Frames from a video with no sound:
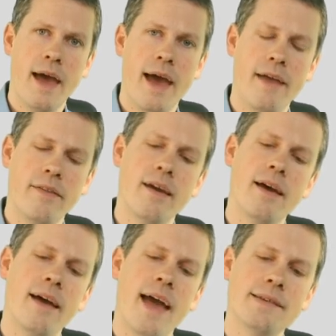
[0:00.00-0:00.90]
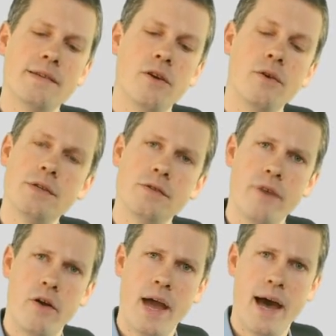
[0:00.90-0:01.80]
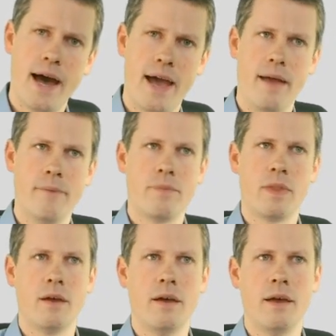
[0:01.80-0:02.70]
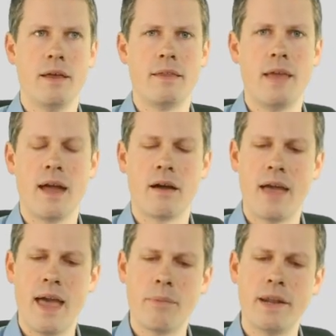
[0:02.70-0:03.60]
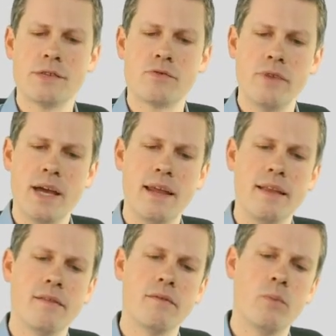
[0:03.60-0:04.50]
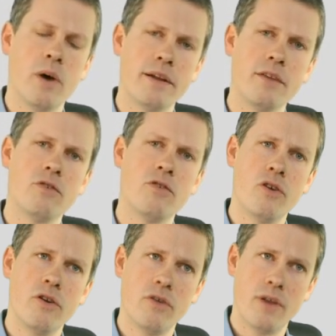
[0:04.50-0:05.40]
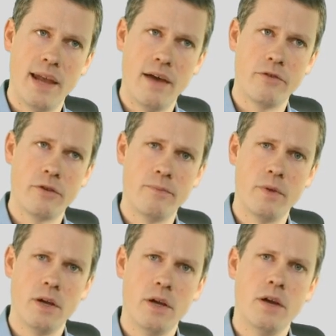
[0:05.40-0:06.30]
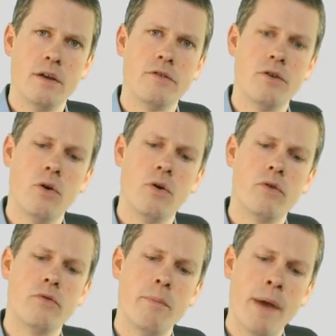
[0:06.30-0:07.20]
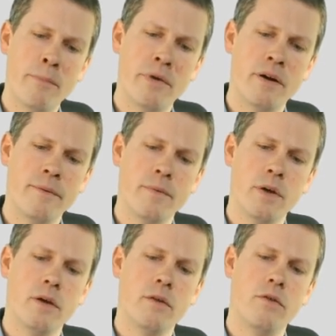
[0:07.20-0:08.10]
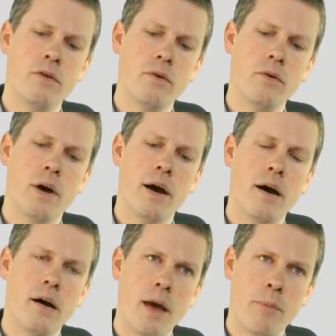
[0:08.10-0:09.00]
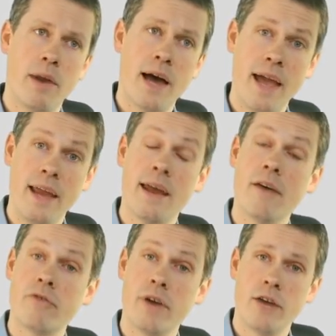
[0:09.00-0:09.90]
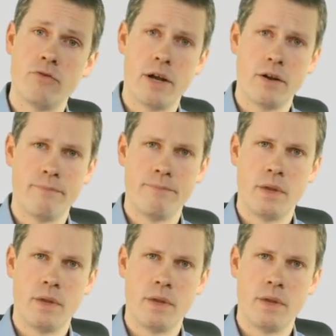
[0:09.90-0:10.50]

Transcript: And as the nose is very high, the airplane is really wanting to turn to the left, so remember to apply enough right rudder.